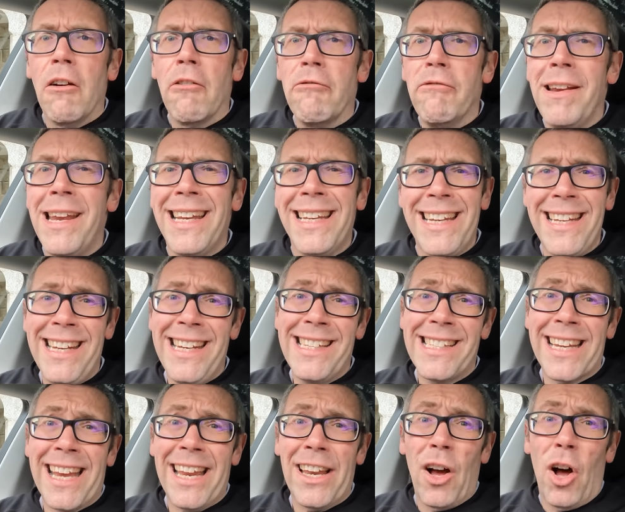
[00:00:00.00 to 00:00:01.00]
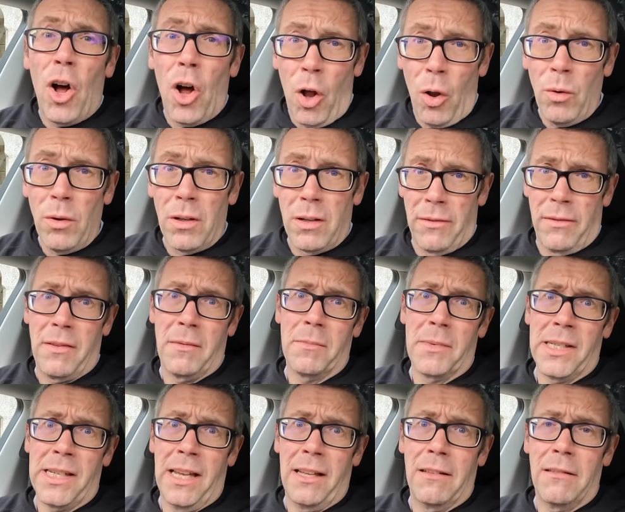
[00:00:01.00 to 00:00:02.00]
really need to get a hold of
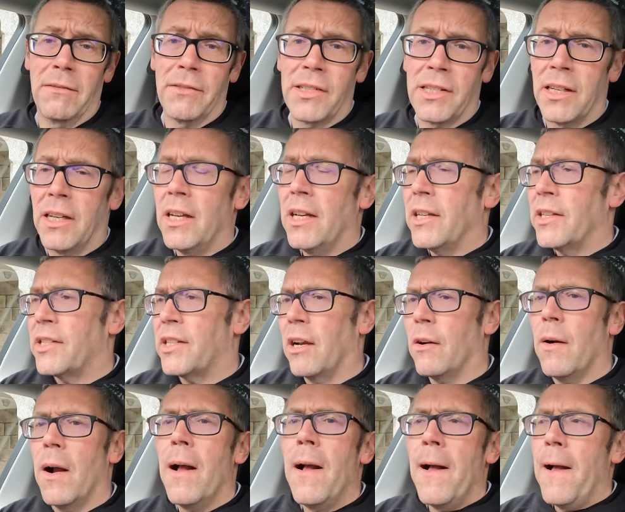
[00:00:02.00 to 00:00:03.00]
themselves. So